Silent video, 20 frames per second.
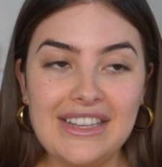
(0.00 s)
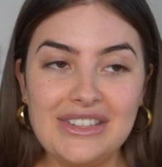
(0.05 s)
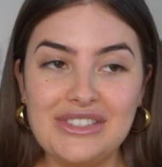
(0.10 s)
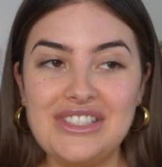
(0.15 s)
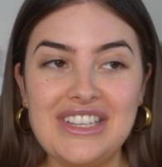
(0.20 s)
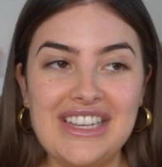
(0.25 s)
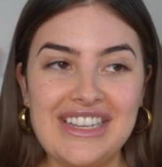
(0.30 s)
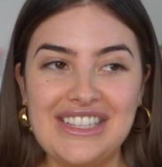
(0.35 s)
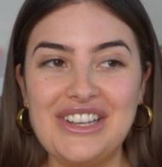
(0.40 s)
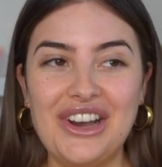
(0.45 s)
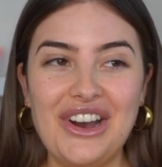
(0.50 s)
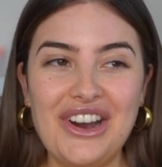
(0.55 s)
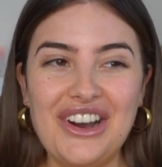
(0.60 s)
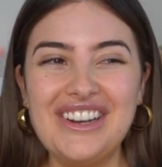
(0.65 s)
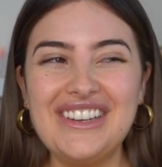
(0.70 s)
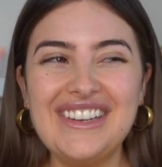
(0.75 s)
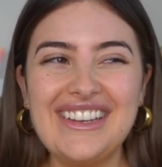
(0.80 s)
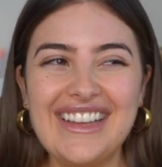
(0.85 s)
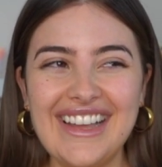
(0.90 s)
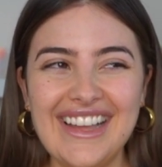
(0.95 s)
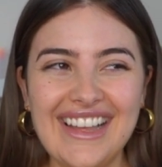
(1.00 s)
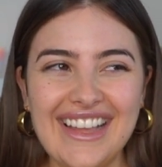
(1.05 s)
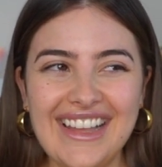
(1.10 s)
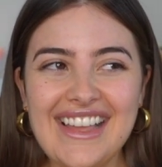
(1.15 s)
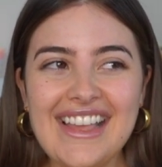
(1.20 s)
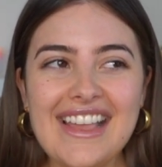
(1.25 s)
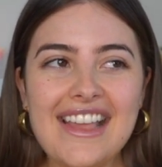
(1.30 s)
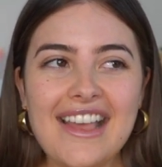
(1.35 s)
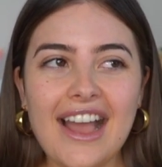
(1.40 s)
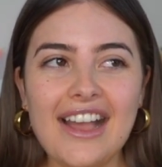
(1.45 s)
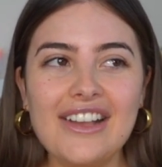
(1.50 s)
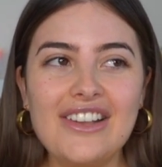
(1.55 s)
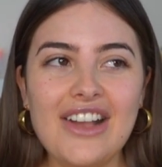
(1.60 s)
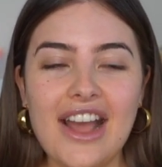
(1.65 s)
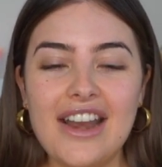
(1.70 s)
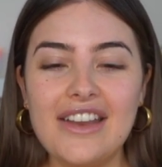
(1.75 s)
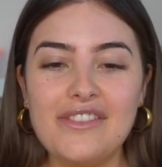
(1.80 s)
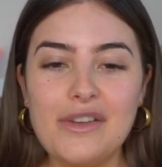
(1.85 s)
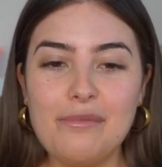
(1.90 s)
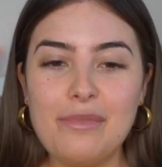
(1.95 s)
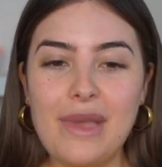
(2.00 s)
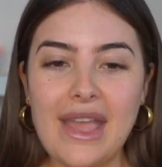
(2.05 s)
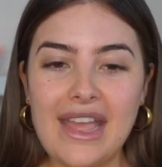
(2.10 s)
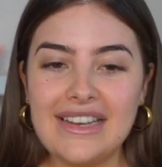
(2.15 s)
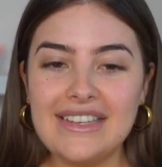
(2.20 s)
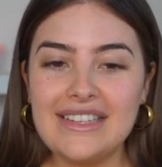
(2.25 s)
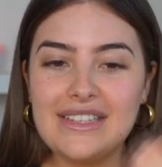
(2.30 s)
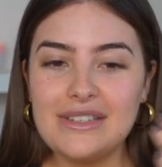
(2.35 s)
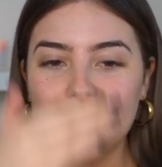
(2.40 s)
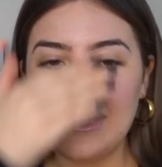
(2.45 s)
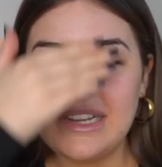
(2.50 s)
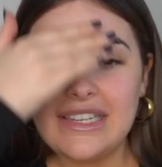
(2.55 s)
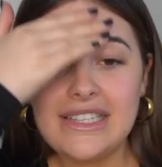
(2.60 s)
on TikTok. I kind of abandoned my